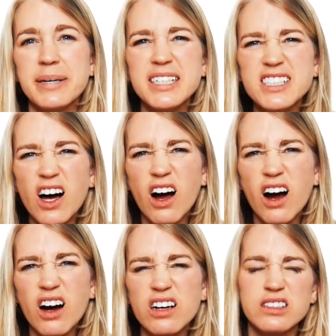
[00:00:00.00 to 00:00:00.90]

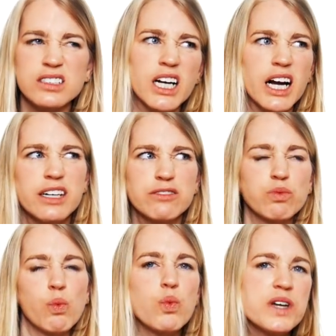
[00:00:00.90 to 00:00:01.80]
bizarre, kind
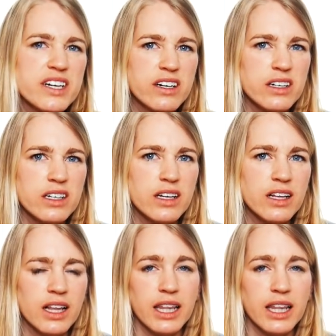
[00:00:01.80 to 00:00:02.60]
of weird.